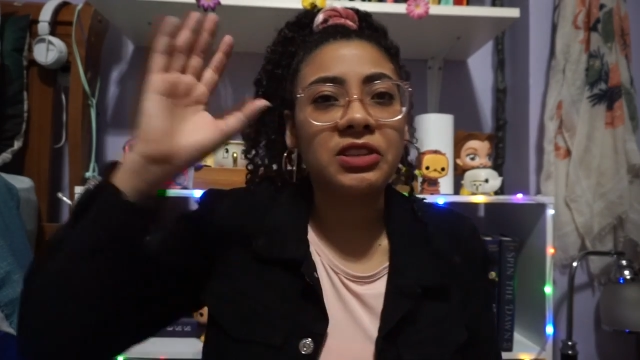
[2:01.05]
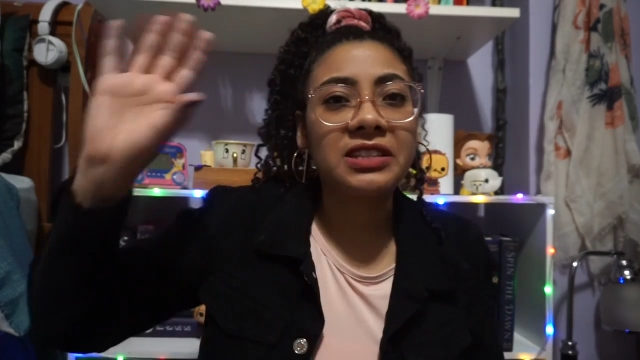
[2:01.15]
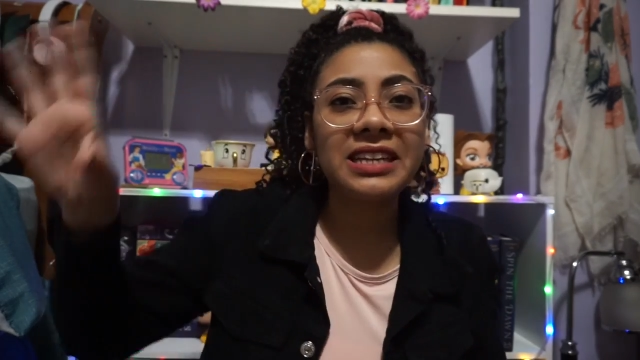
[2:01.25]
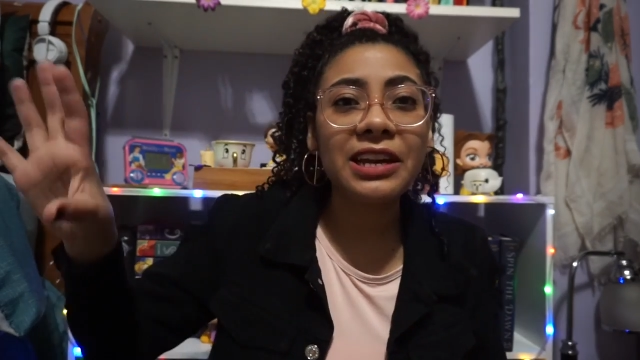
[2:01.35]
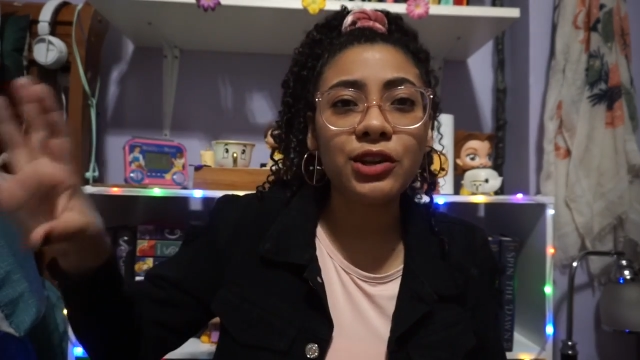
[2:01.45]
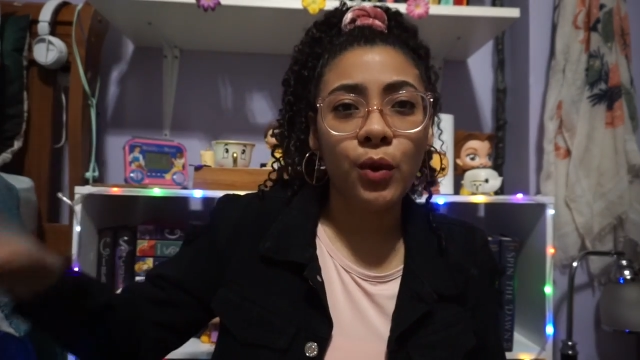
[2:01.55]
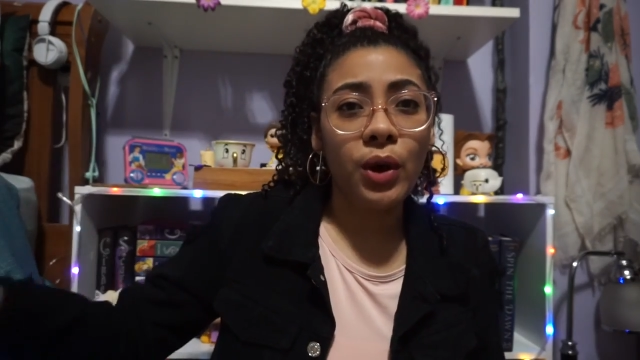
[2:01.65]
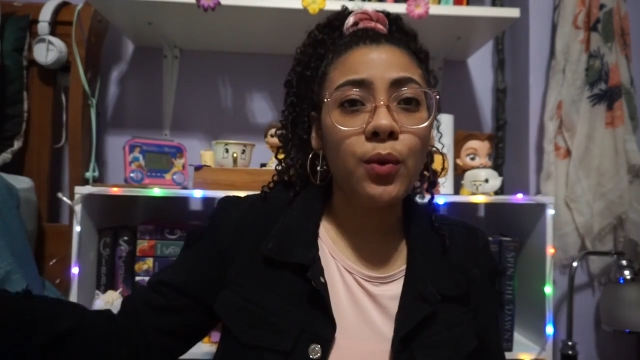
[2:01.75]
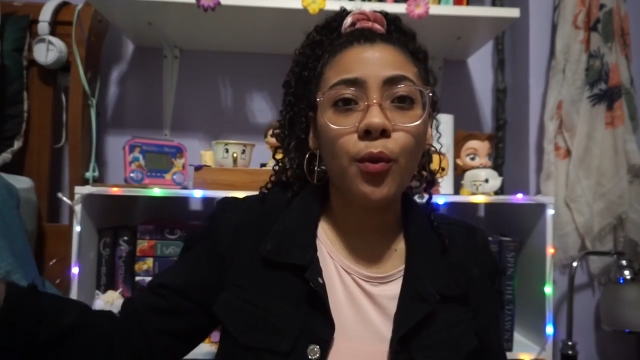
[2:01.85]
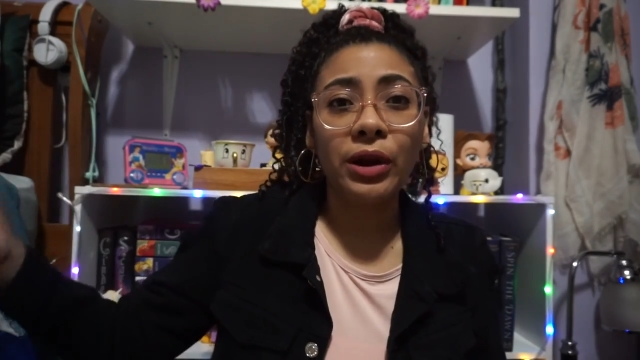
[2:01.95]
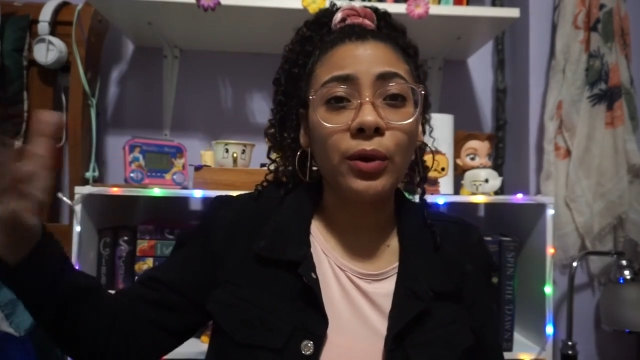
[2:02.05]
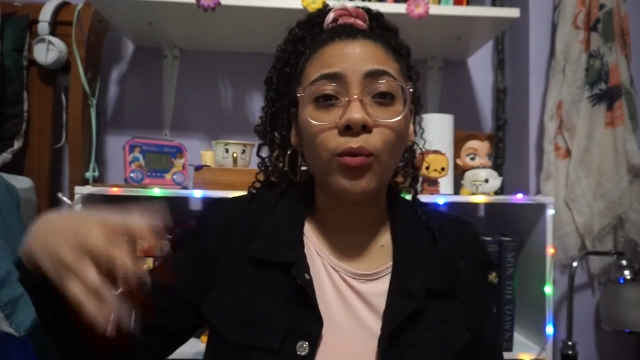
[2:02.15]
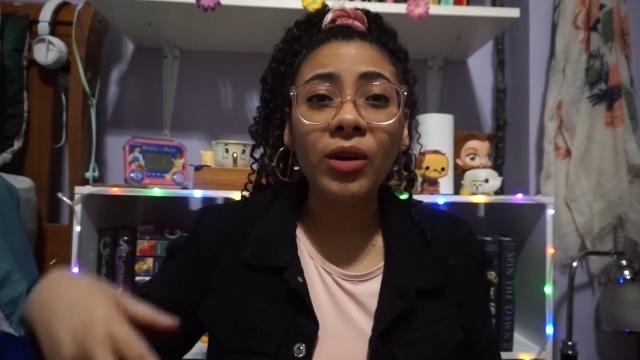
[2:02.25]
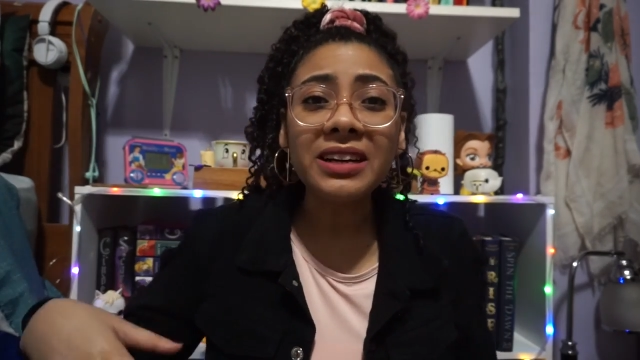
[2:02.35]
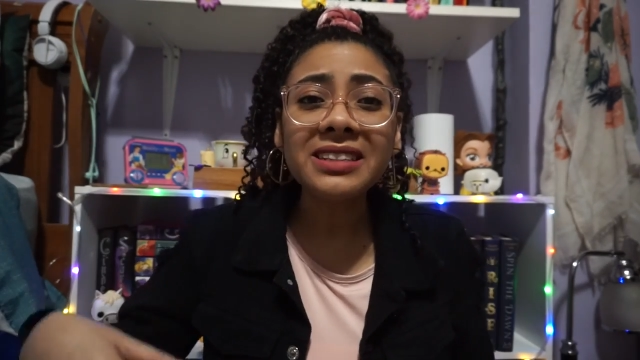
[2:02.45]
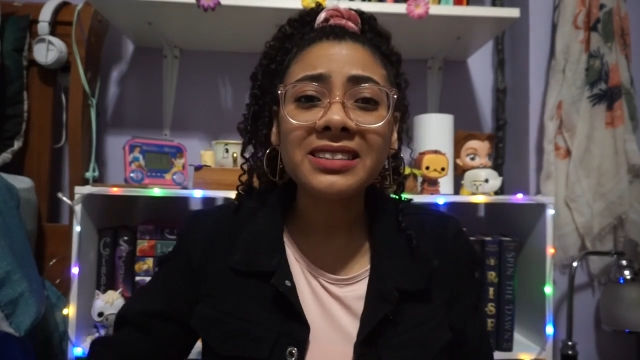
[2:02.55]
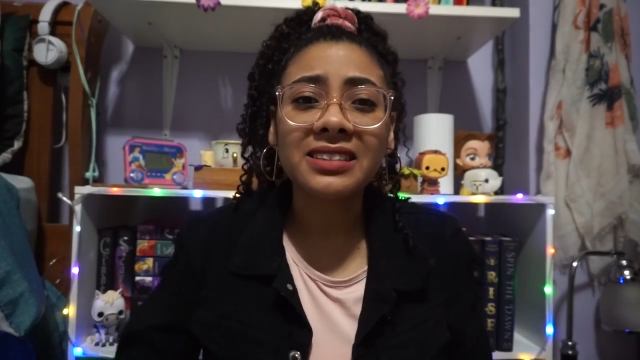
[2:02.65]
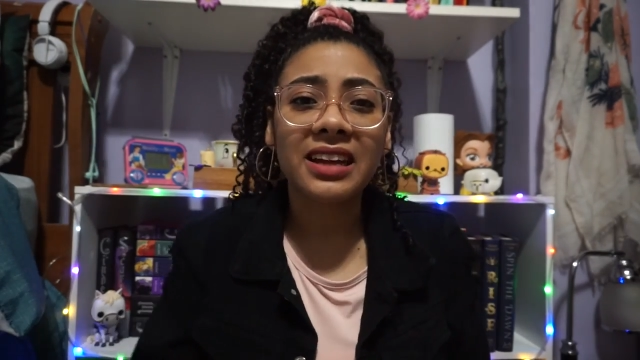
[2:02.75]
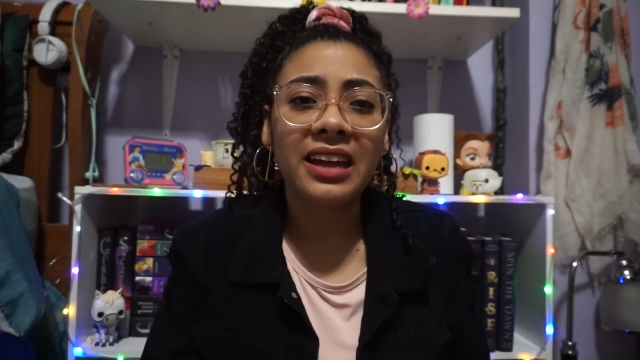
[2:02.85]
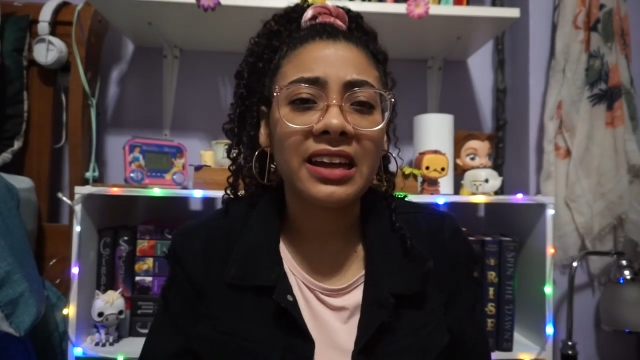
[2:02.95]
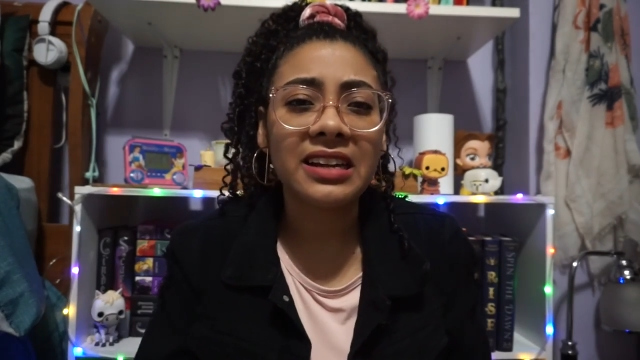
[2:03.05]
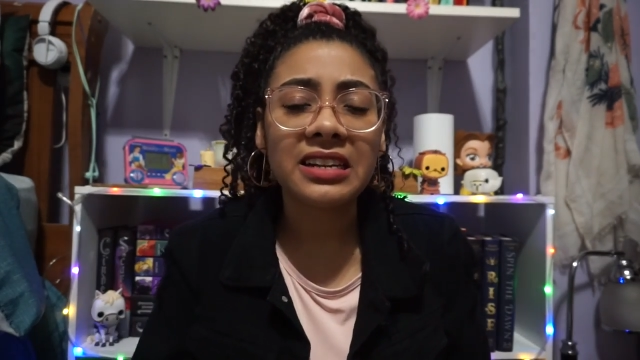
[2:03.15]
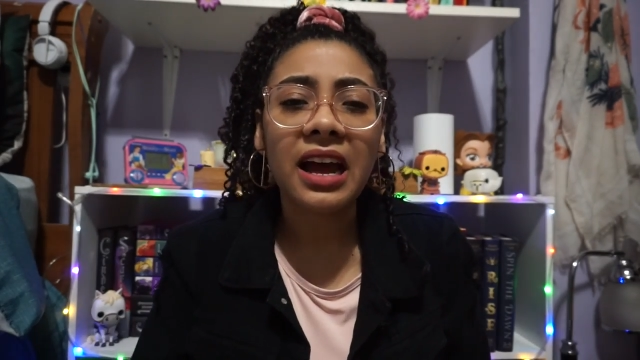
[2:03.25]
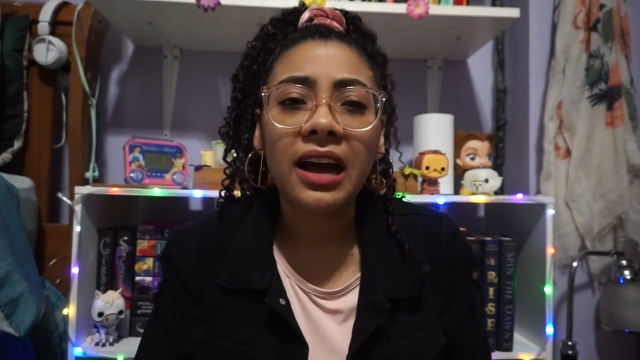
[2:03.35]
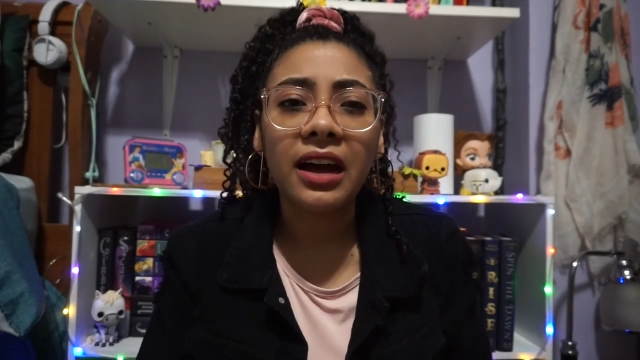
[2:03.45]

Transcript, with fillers: see it going where it went, and